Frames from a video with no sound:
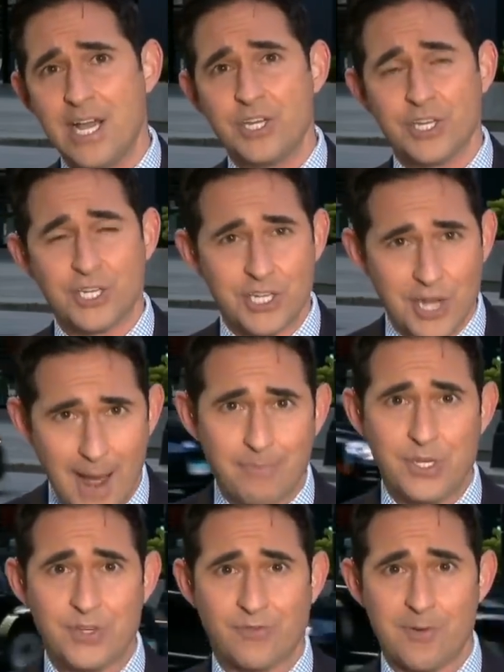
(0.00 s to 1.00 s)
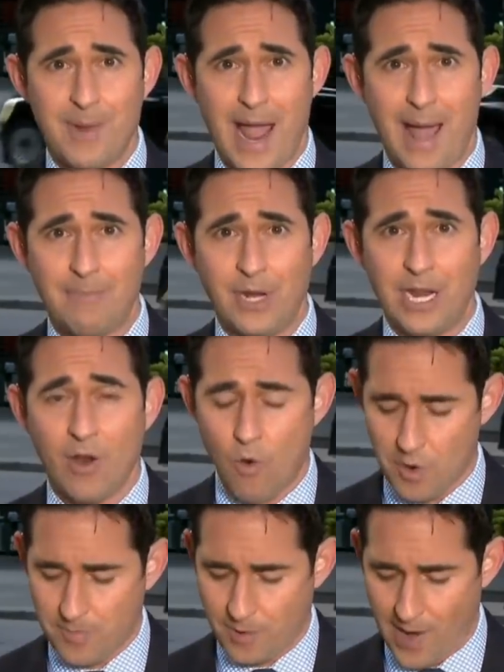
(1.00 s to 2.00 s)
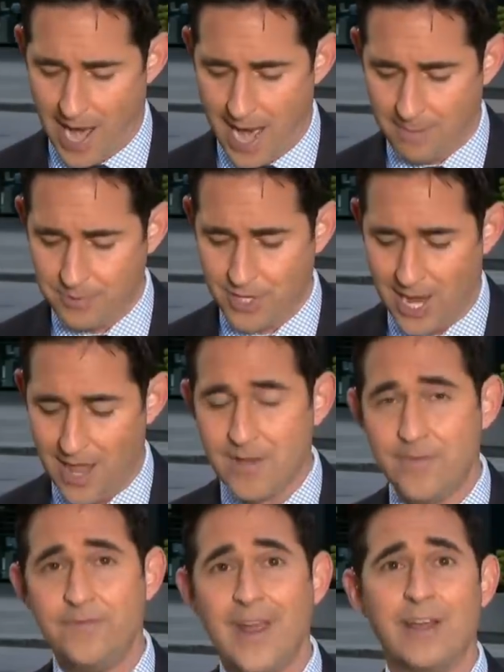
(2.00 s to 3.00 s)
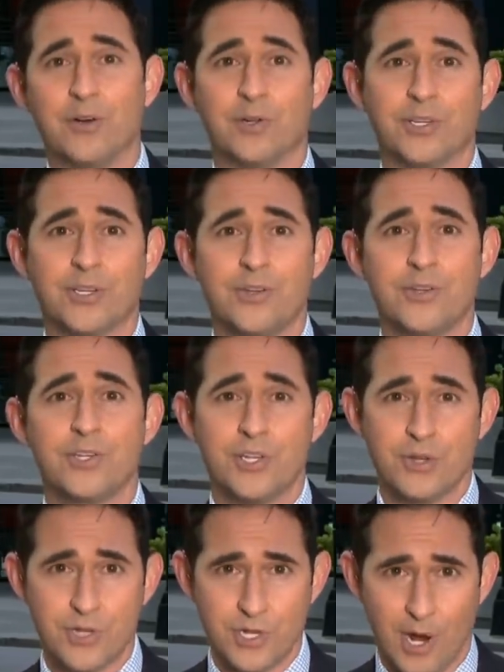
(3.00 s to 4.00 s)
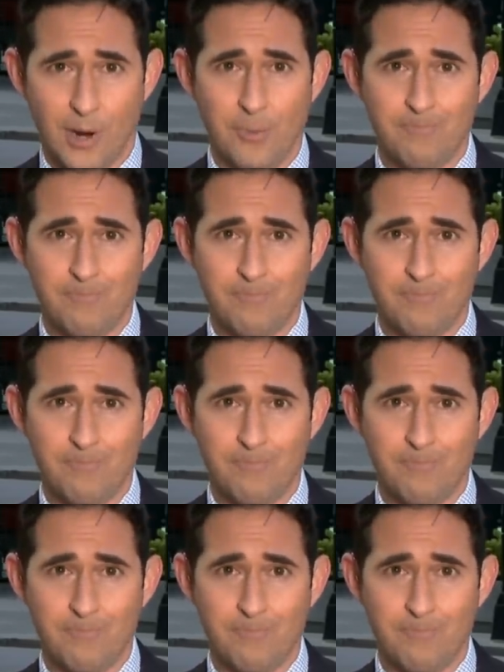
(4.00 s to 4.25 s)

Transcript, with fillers: to stop this from happening or perhaps failed to do so